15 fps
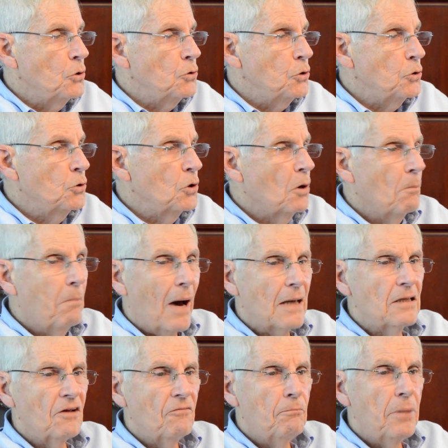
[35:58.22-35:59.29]
She took a
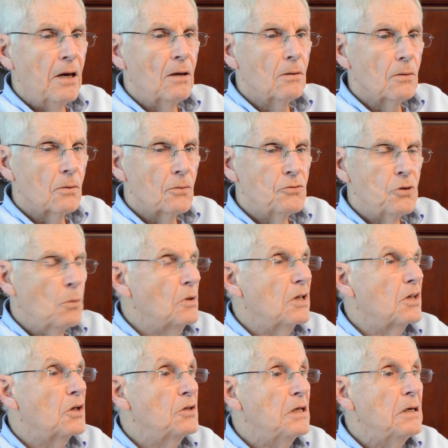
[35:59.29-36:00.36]
bottle of pills. She went
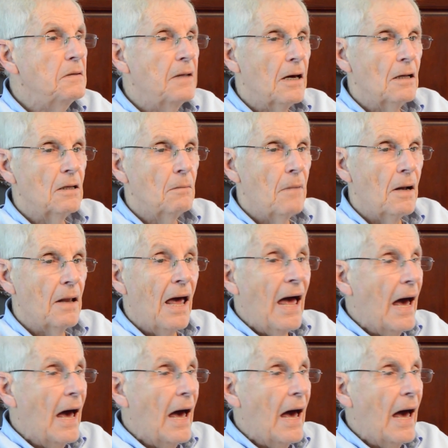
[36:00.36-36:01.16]
into detail about it.